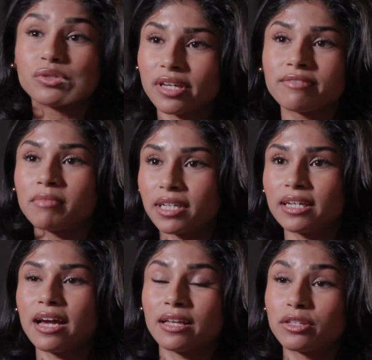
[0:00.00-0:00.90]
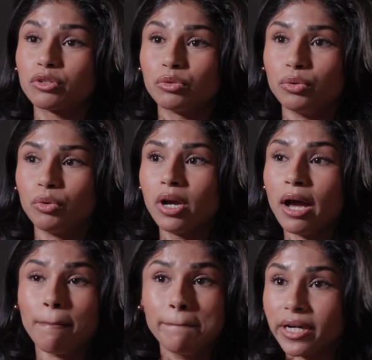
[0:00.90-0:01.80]
save money and to
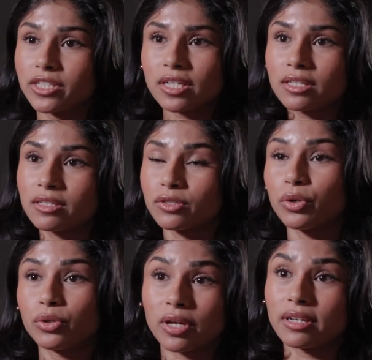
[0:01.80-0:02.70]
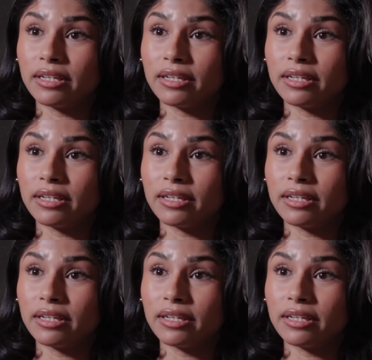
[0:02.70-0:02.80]
budget so you can